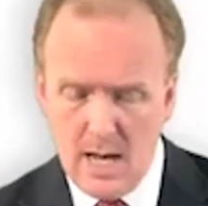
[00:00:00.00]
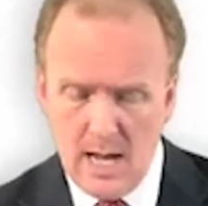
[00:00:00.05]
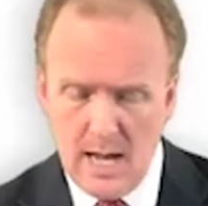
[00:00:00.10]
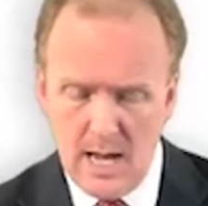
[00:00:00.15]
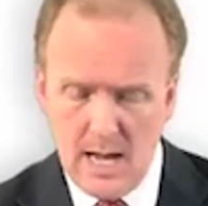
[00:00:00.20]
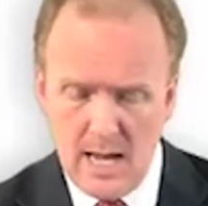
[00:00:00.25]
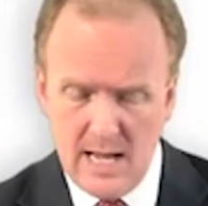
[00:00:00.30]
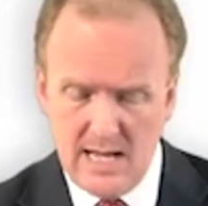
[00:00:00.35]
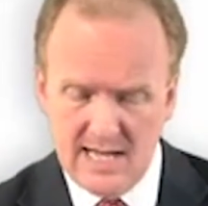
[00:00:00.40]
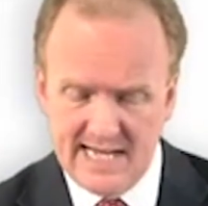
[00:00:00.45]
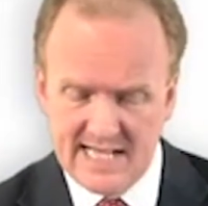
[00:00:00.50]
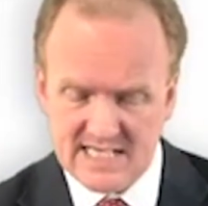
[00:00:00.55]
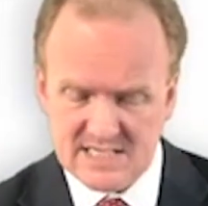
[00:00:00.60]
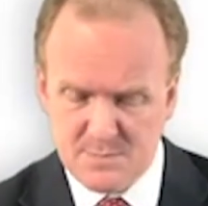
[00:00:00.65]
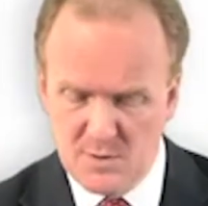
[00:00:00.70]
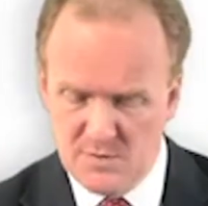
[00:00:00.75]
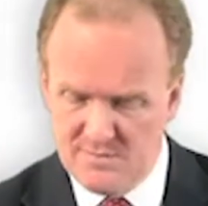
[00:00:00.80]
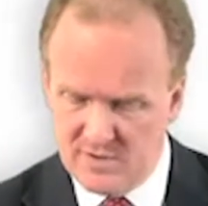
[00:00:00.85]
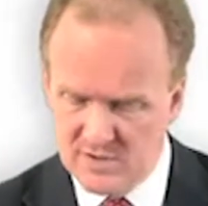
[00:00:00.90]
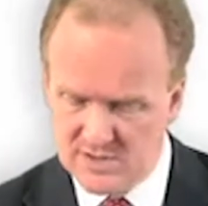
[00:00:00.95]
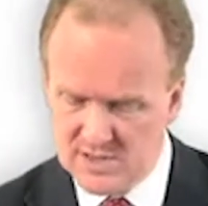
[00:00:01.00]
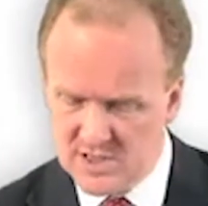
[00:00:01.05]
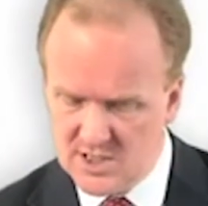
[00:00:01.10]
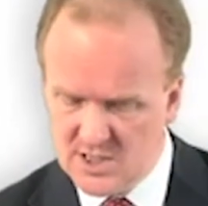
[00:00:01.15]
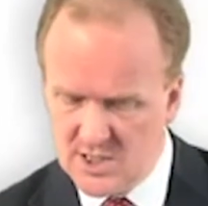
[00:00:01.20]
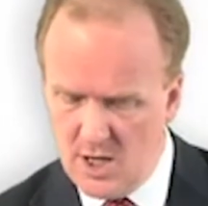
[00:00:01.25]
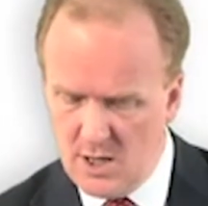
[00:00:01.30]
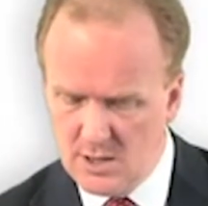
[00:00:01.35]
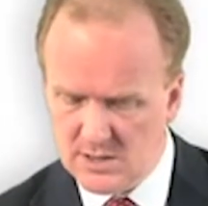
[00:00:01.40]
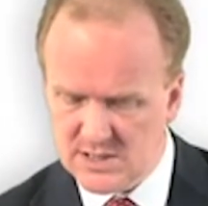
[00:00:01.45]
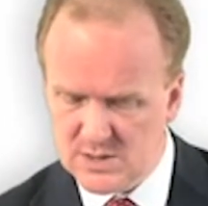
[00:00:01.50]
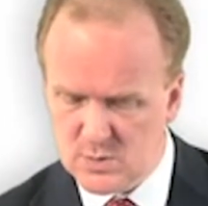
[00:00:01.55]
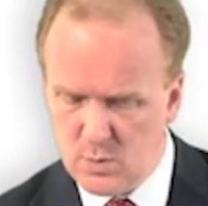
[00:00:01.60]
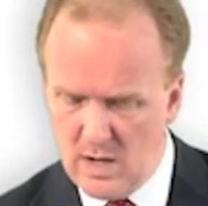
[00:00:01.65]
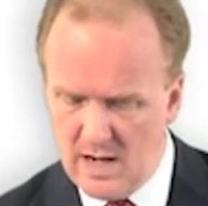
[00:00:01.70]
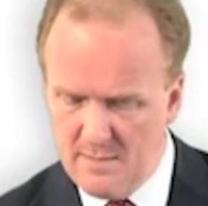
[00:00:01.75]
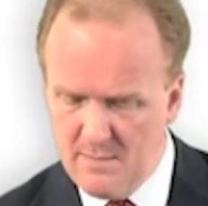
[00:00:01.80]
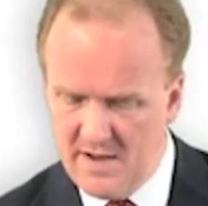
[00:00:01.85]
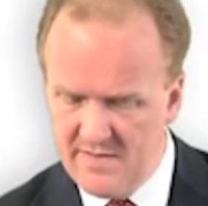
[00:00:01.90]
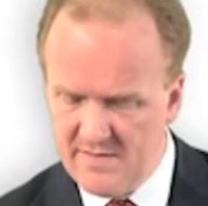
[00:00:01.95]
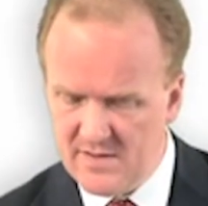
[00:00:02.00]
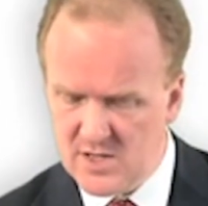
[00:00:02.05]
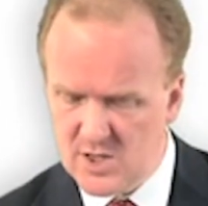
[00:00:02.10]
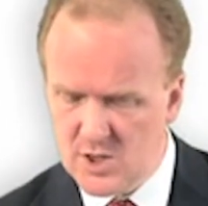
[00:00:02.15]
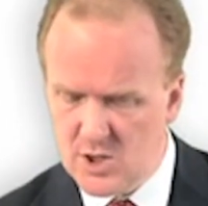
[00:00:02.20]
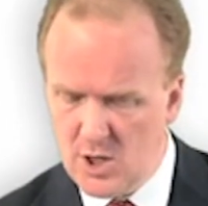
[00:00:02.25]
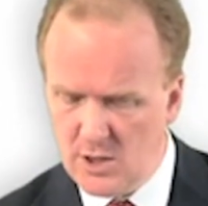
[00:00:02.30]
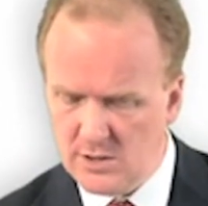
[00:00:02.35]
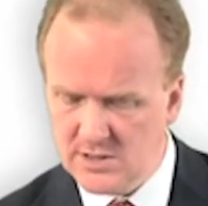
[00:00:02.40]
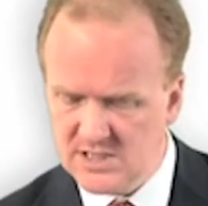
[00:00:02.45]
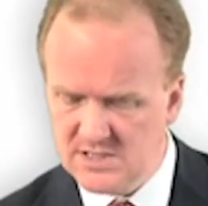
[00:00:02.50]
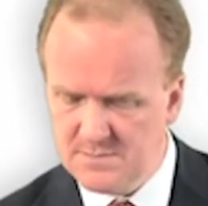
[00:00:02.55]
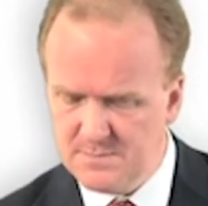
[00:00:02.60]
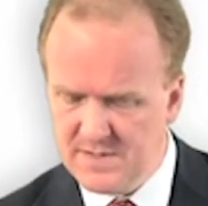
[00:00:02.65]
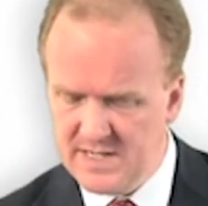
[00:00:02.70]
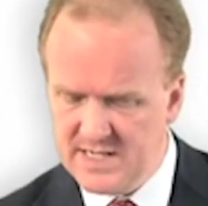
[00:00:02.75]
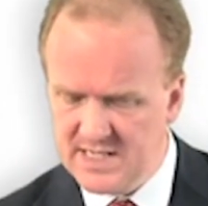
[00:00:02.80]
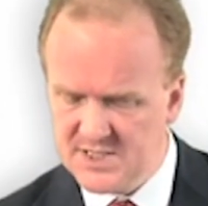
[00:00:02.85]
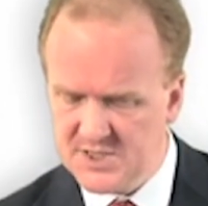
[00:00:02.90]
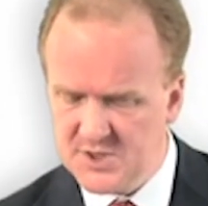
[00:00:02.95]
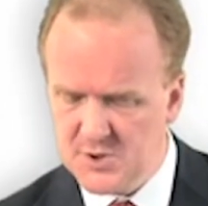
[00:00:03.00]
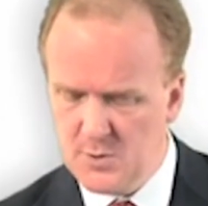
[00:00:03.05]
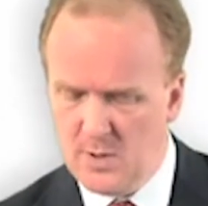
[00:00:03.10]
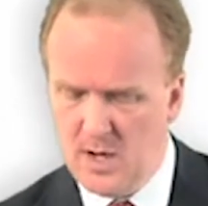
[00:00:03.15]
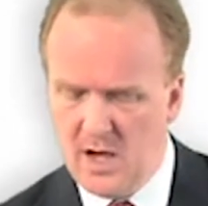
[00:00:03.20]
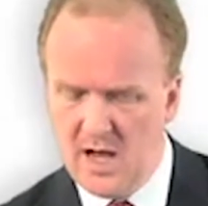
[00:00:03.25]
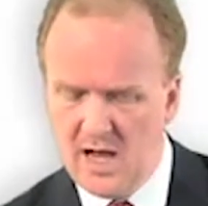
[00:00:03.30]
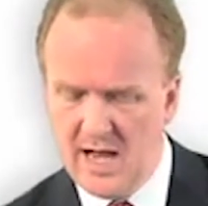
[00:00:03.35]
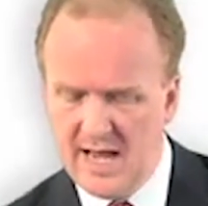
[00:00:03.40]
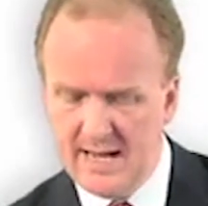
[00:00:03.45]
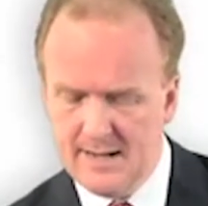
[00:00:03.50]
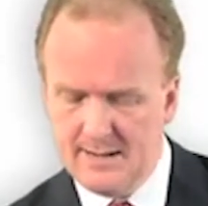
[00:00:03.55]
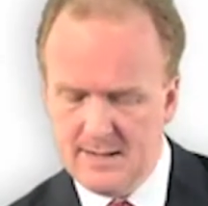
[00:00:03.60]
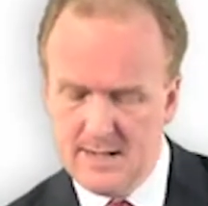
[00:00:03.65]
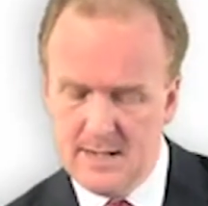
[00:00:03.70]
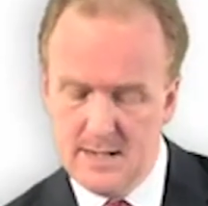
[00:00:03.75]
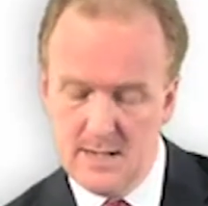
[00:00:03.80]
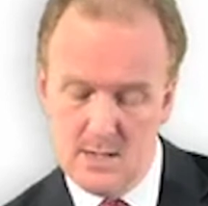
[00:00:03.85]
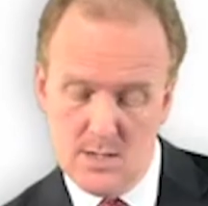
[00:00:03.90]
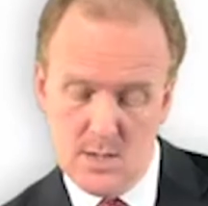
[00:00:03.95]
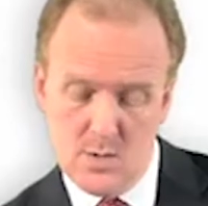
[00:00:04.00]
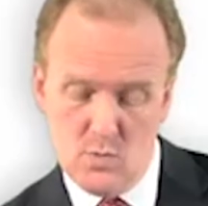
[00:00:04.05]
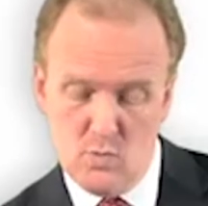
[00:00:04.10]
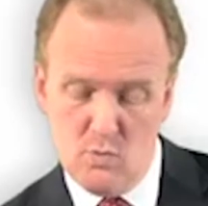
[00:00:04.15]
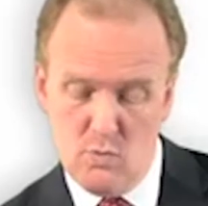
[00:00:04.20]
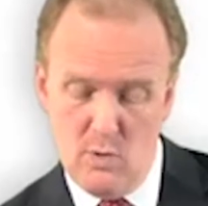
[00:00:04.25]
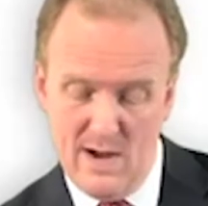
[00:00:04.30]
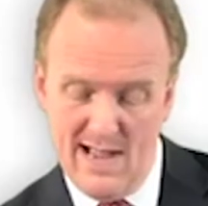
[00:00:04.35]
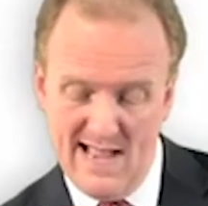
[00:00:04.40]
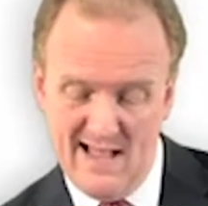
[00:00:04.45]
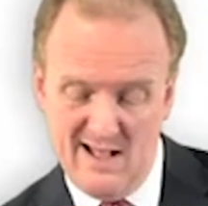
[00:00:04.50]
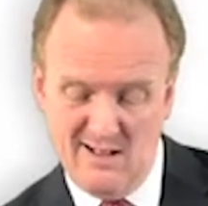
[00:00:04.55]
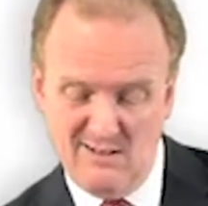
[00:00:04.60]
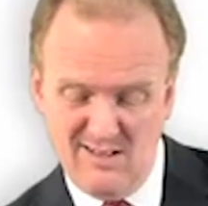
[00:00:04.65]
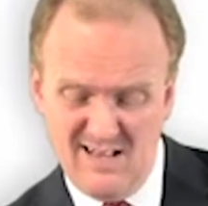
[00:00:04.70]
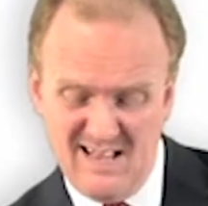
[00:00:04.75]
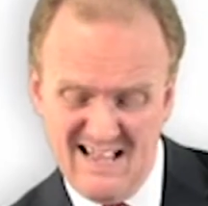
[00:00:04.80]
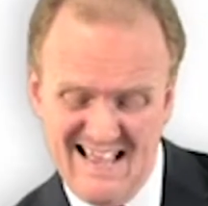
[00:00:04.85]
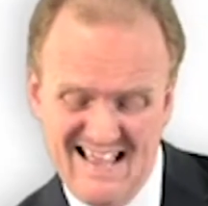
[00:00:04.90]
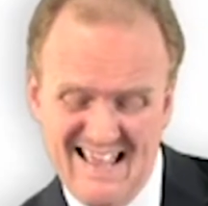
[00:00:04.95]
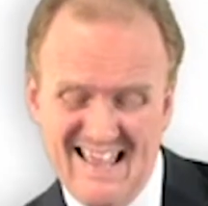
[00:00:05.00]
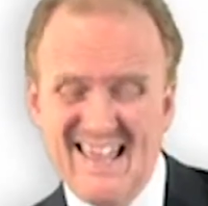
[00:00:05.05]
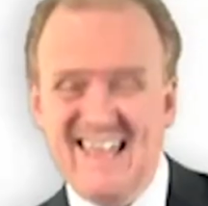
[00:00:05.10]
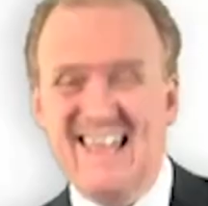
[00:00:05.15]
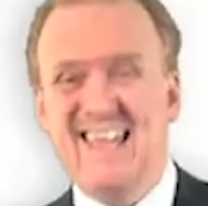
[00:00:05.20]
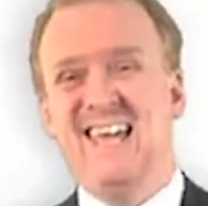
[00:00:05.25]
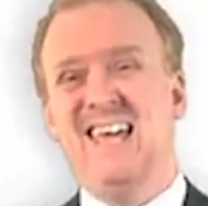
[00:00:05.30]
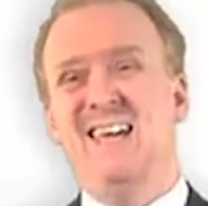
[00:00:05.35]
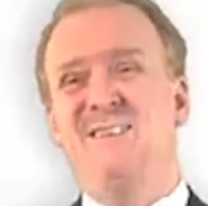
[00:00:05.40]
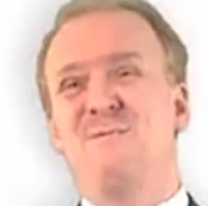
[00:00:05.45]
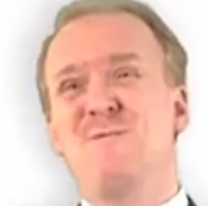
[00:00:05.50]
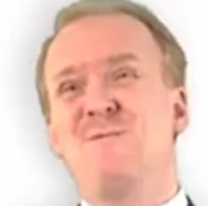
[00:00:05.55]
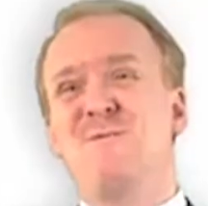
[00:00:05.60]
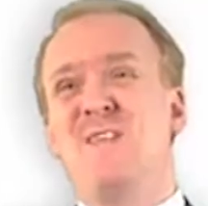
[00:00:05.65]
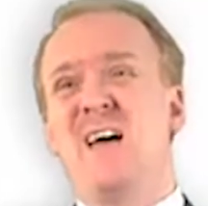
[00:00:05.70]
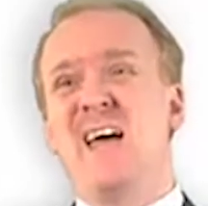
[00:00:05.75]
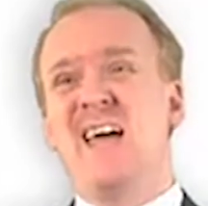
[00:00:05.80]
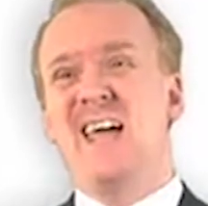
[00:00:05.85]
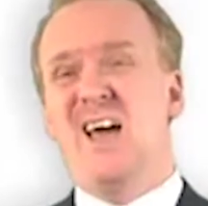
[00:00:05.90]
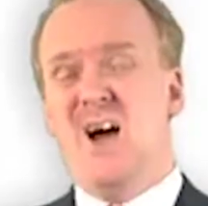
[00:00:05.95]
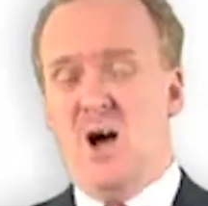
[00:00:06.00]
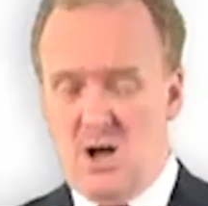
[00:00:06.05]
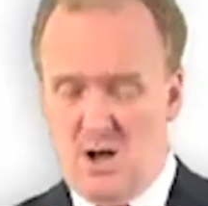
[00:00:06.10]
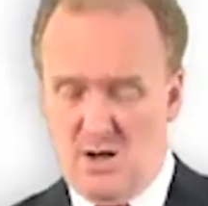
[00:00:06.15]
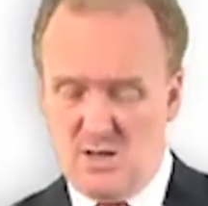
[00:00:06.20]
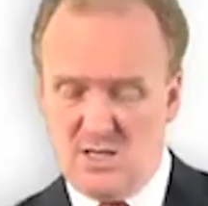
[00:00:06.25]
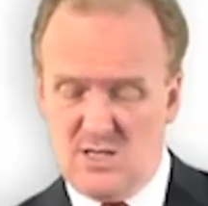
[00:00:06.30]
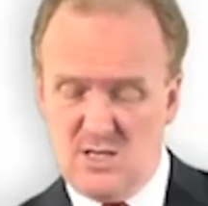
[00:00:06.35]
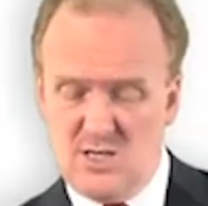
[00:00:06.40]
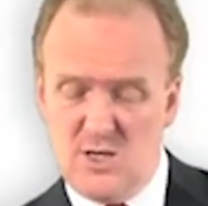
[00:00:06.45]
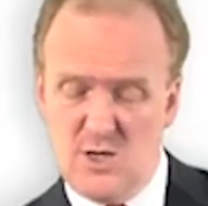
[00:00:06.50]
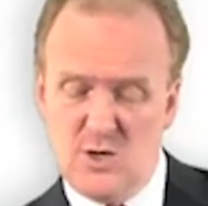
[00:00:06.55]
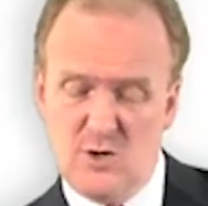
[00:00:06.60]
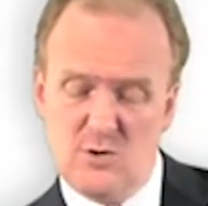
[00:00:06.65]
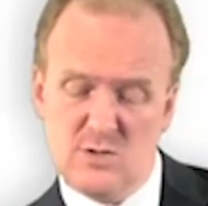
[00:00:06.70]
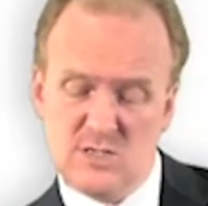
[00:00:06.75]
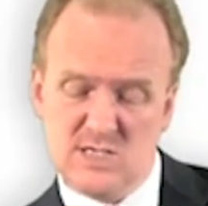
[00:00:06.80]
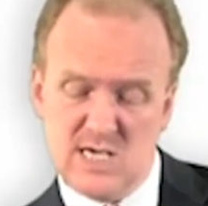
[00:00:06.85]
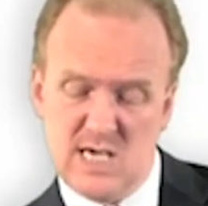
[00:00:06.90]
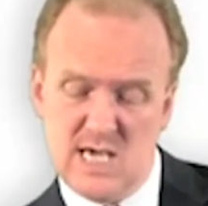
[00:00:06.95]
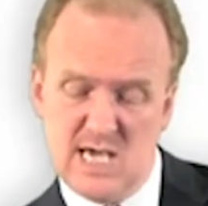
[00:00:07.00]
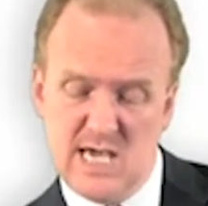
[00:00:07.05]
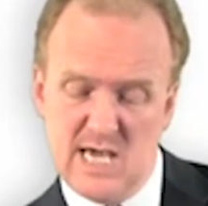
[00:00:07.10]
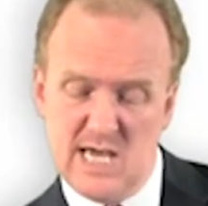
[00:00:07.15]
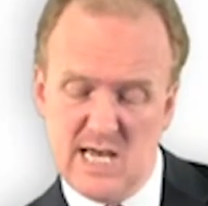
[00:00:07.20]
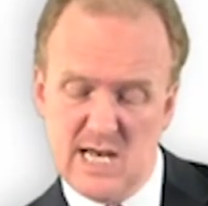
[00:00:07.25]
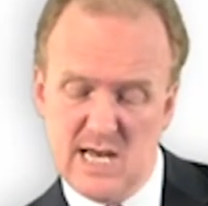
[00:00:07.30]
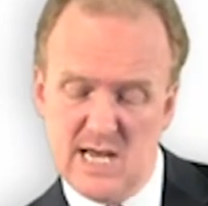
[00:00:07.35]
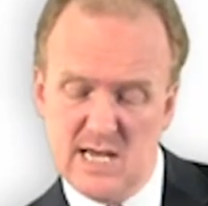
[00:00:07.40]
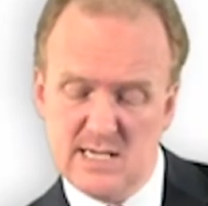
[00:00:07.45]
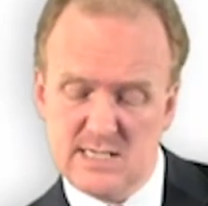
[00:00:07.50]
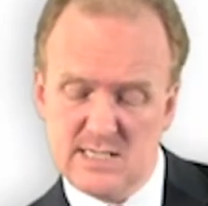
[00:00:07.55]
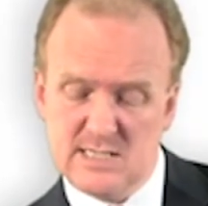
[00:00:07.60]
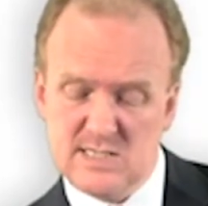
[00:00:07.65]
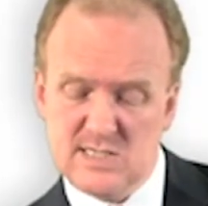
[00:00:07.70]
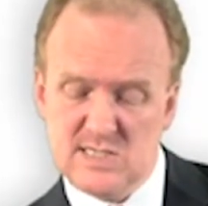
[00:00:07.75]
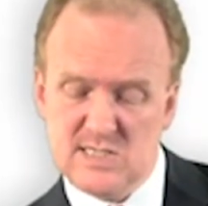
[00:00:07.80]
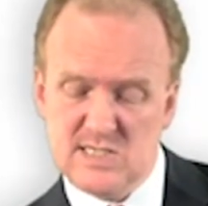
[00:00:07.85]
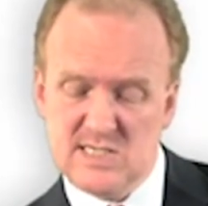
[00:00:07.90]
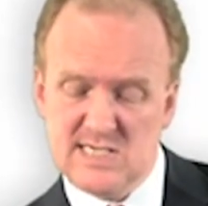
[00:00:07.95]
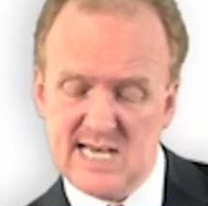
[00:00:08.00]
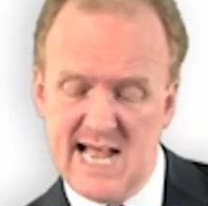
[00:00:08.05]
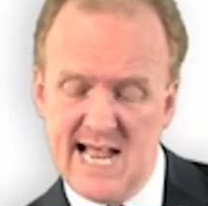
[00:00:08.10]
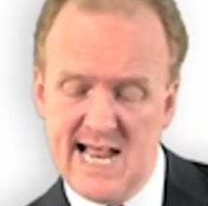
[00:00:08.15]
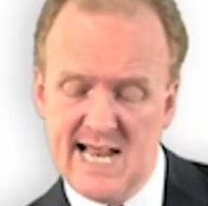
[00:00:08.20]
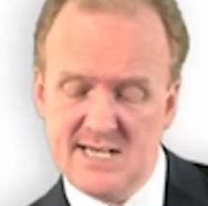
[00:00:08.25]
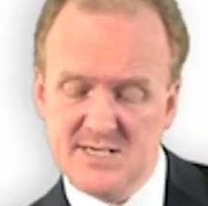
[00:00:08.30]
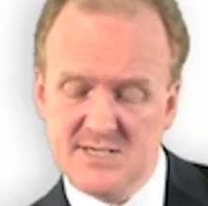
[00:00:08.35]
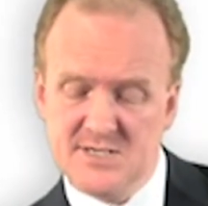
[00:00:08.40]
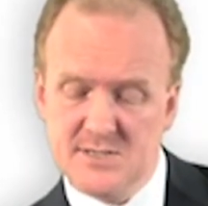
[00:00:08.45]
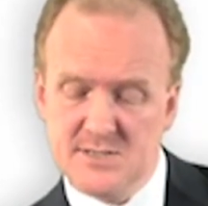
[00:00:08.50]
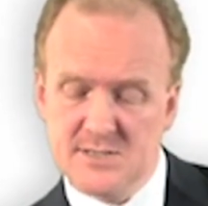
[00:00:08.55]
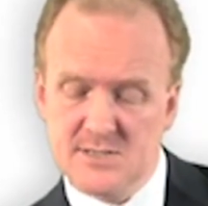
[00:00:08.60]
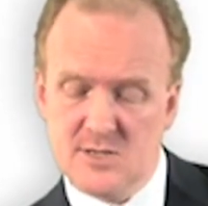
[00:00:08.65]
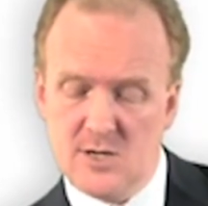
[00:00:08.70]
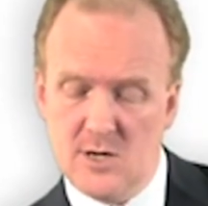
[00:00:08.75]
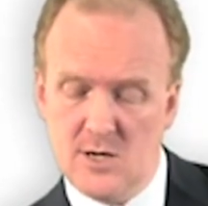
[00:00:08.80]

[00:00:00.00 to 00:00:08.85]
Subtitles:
Let's move on to cost. Why might the cost be too high? Well, if they are using standard